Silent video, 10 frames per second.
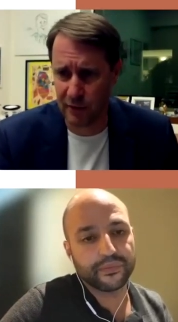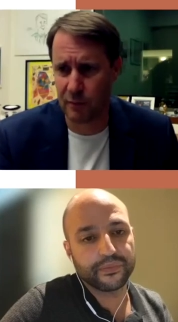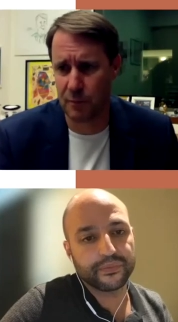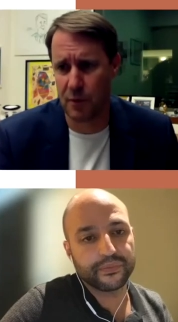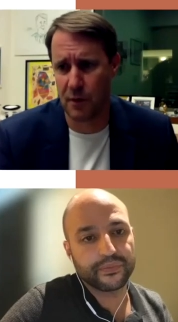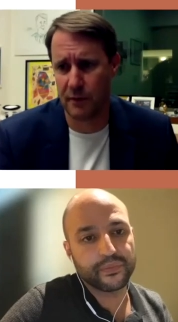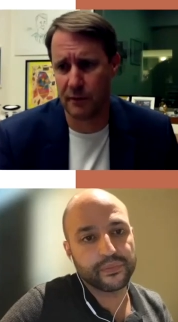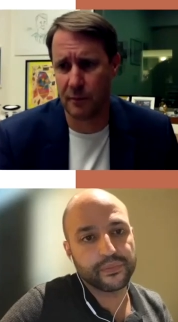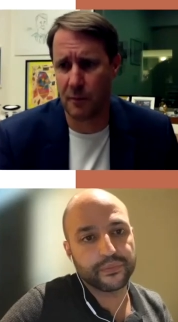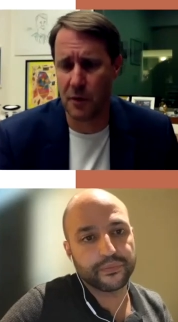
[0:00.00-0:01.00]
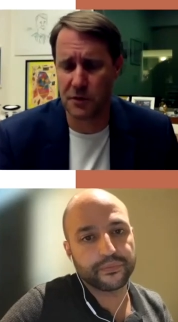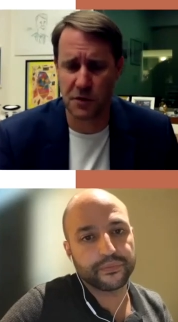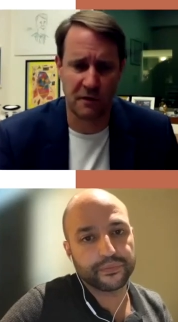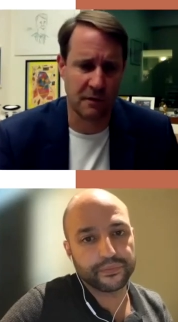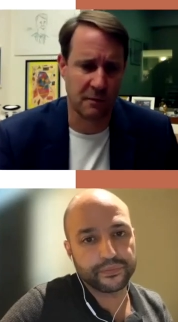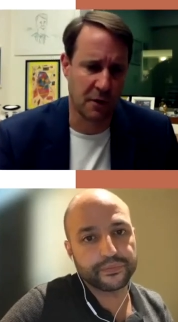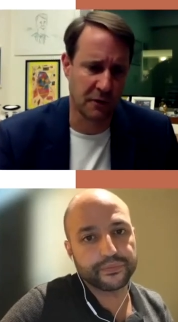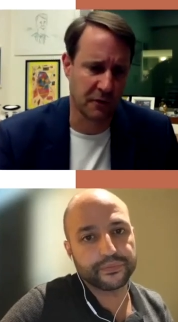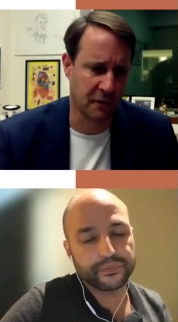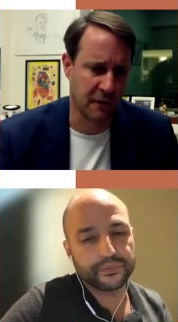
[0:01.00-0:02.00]
Speaker 1: sports most of
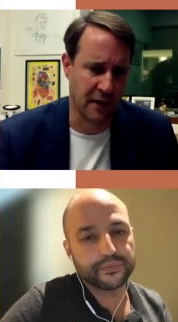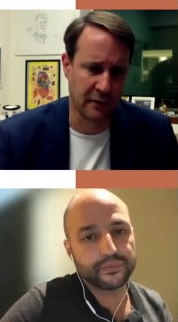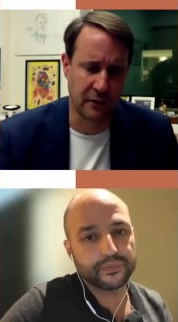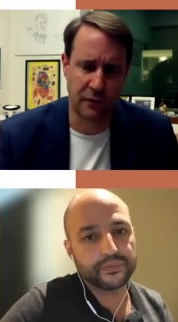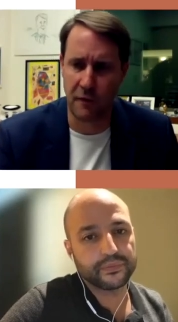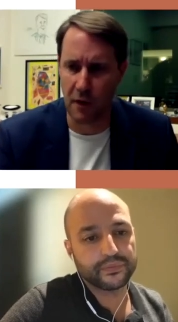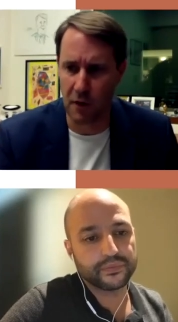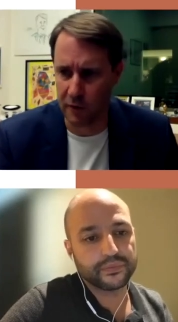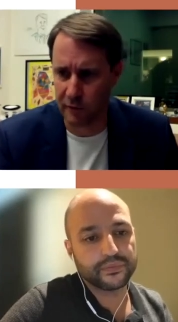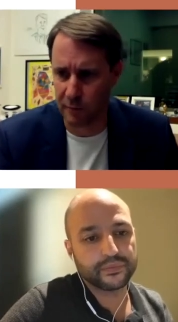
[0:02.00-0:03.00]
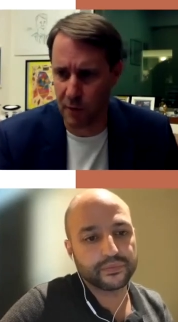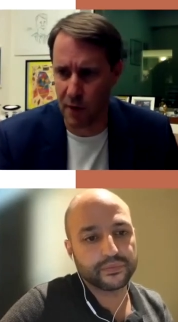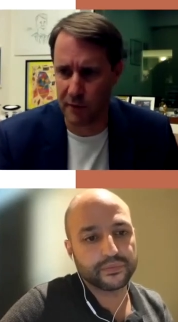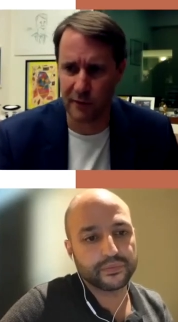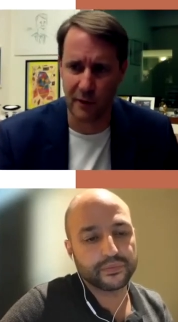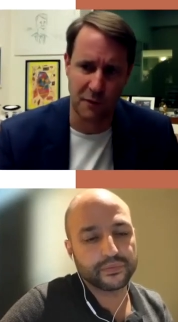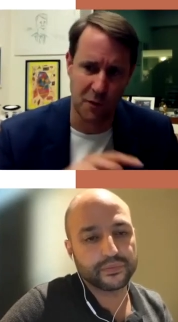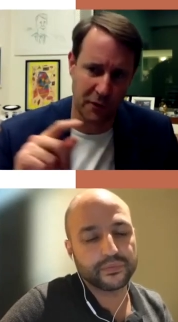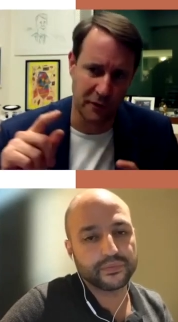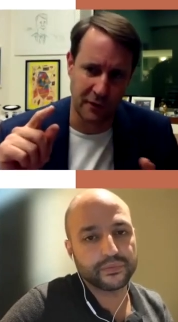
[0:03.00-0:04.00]
most of us follow sports of
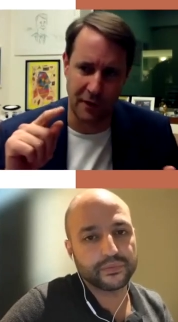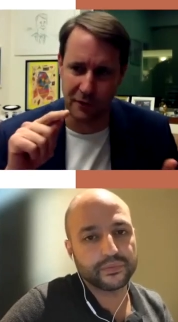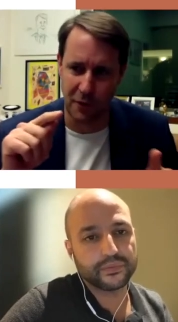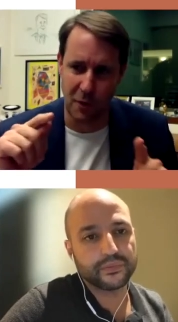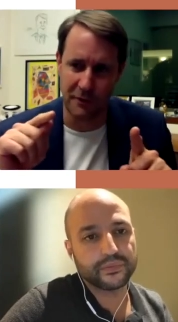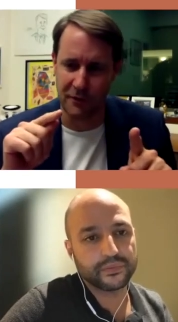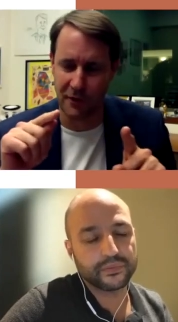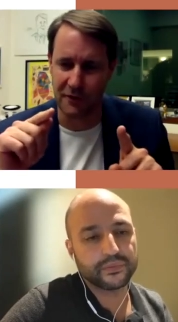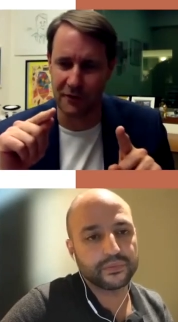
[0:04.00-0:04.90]
course it's always not the